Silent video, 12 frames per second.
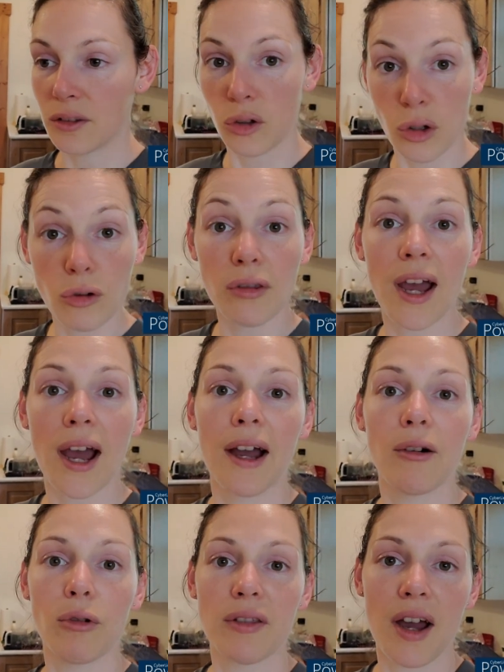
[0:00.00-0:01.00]
do
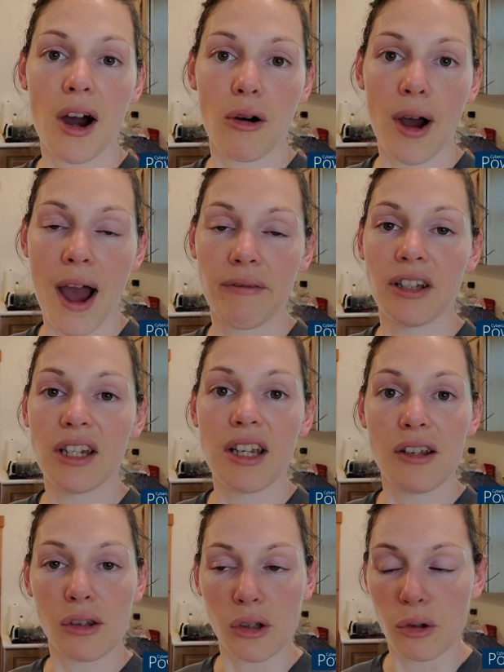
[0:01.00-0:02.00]
that without having to
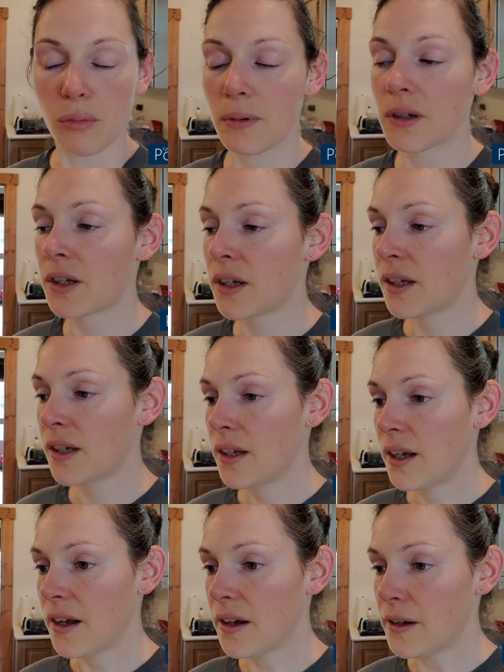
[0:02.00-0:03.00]
eat soup.
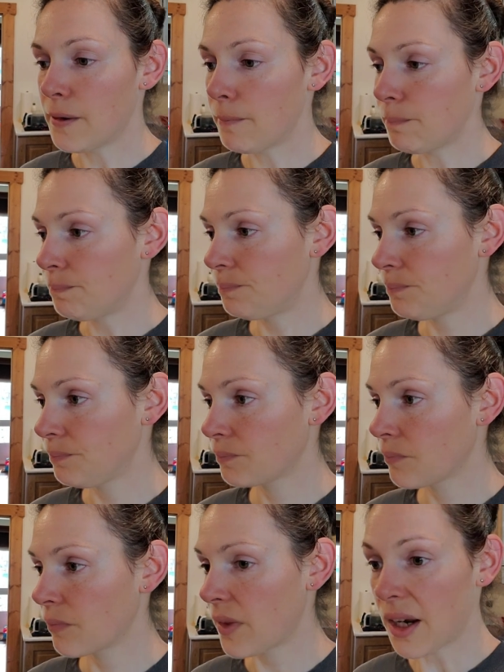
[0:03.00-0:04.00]
Um,
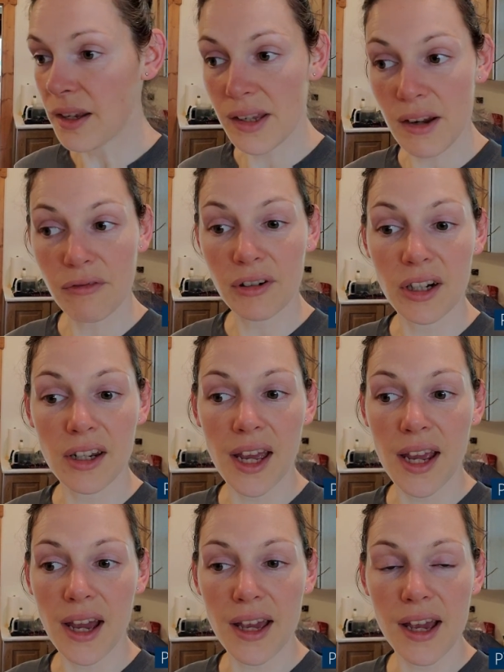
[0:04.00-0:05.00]
that is it for
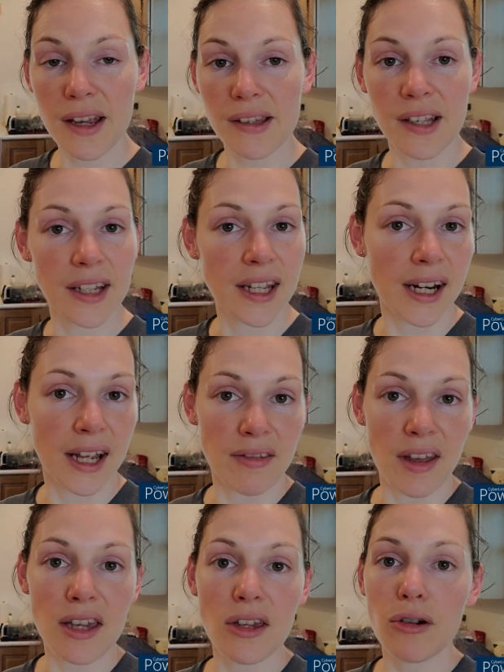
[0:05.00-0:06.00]
today, I guess. And again, I
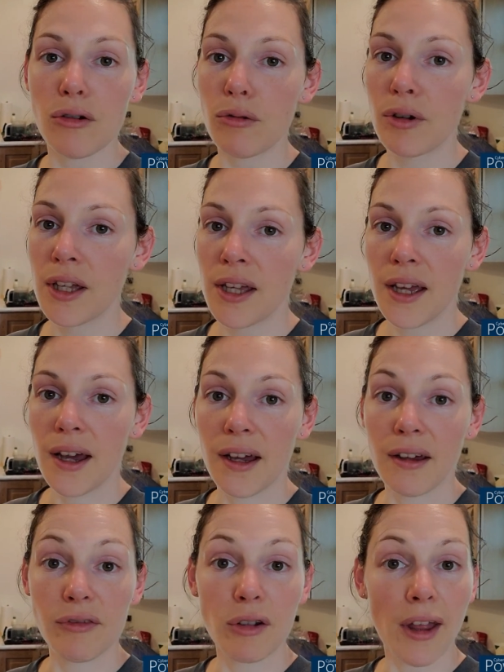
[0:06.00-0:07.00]
thank you.
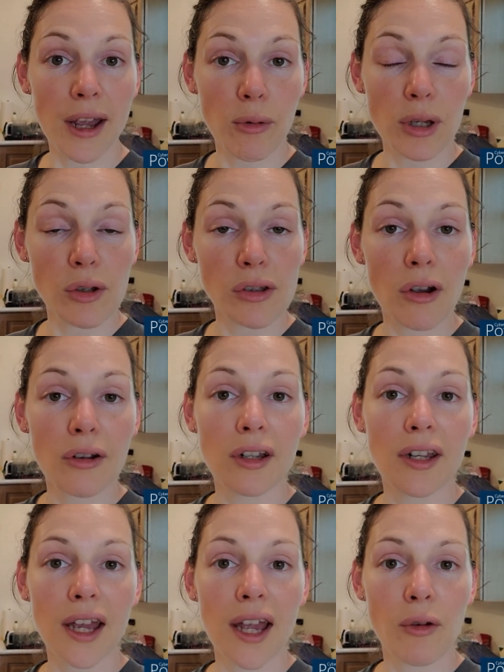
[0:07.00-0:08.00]
Uh, if you like what you saw
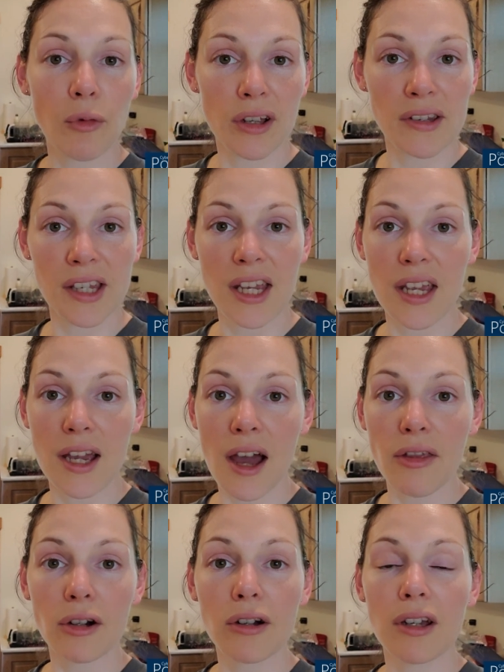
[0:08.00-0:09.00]
today want to see
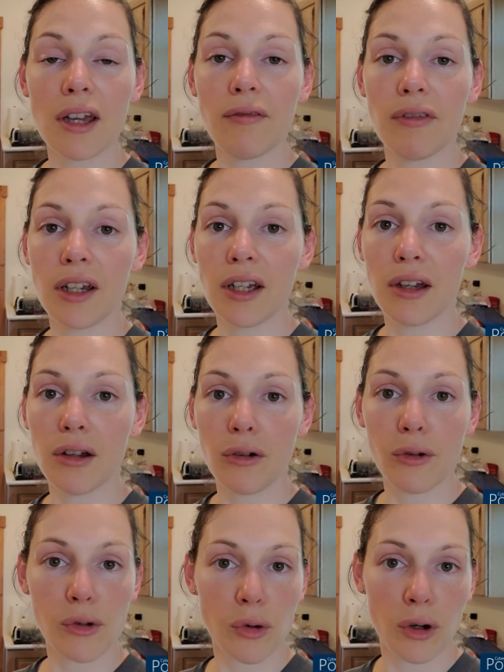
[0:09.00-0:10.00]
other cooking
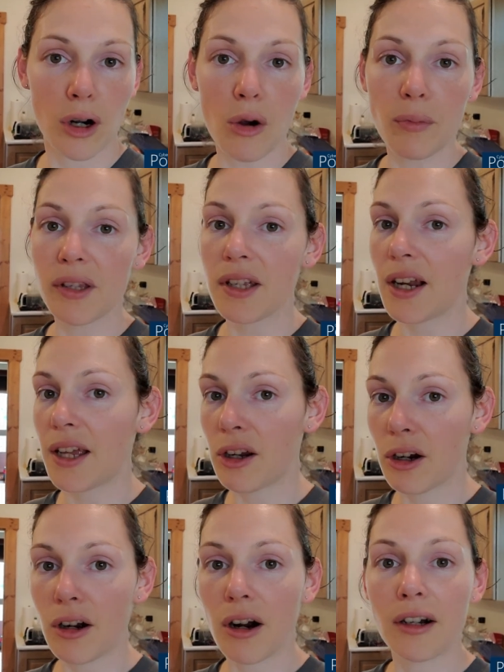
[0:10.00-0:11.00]
videos or homesteading
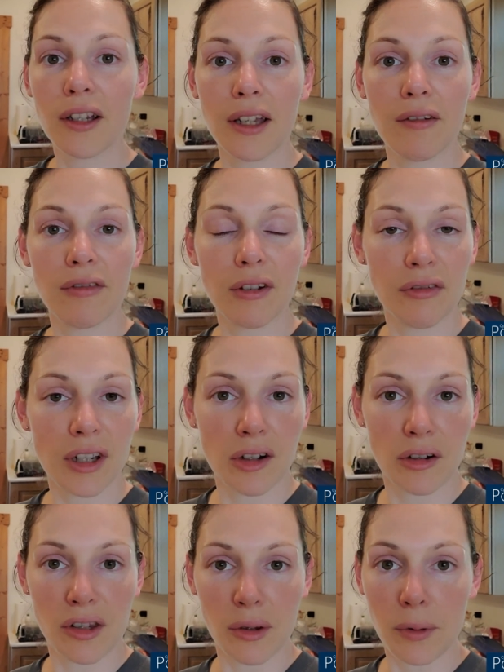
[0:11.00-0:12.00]
or gardening, feel free
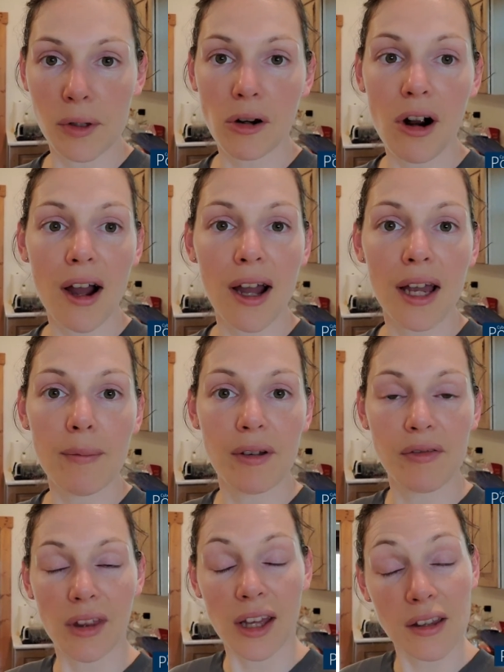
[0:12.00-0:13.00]
to subscribe.
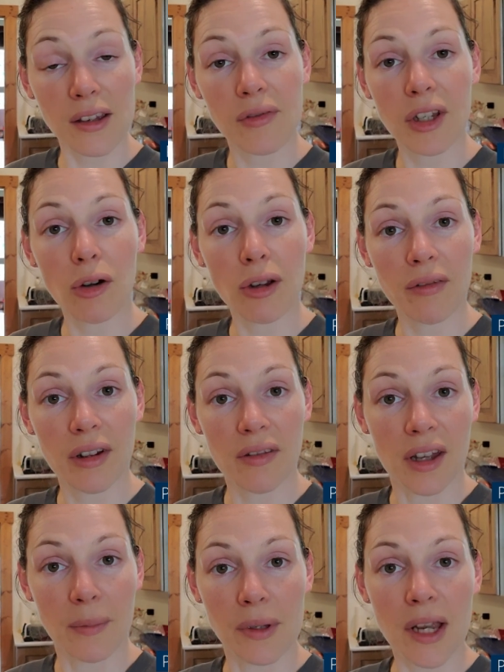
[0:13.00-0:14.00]
If you like this video, give it a
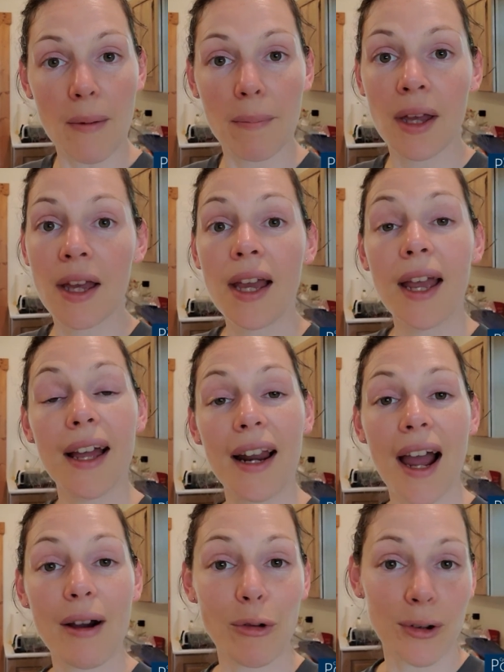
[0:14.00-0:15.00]
thumbs up and
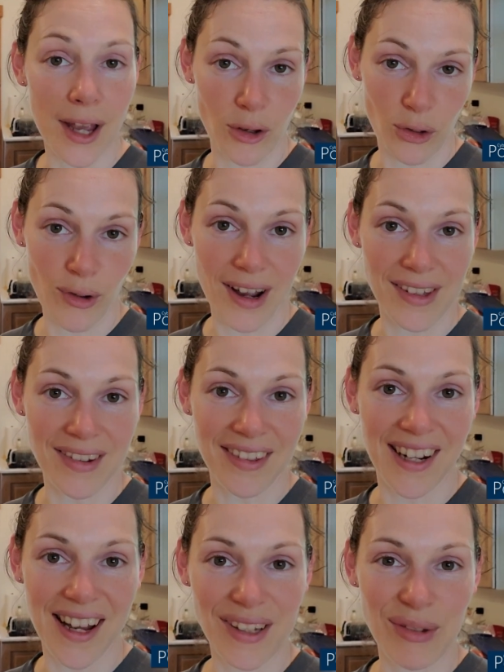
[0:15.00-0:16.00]
I will catch you guys on
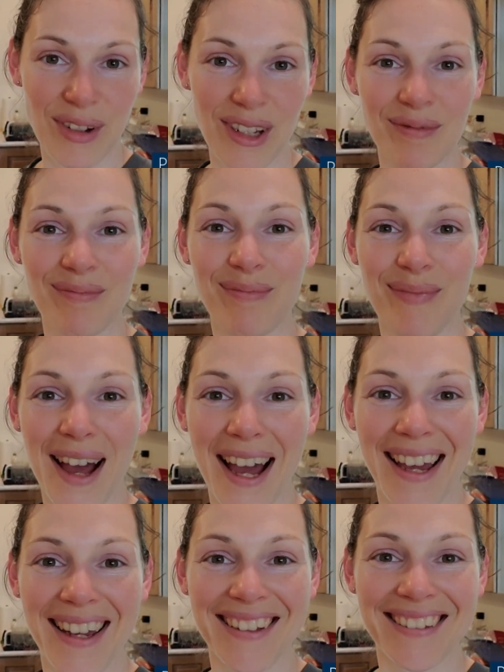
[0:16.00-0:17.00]
the next one.
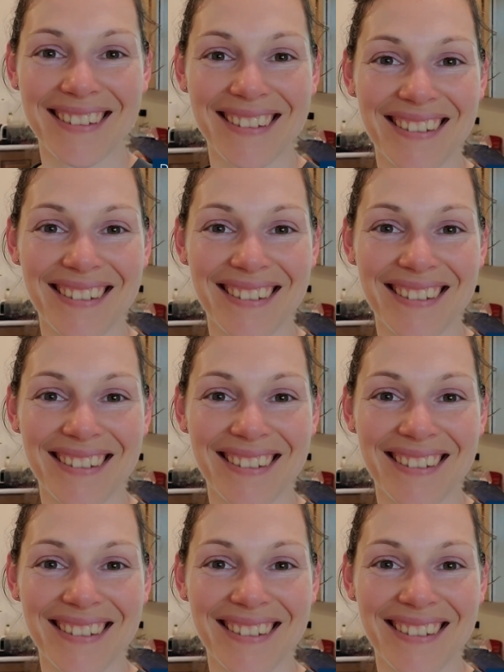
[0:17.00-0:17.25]
Bye.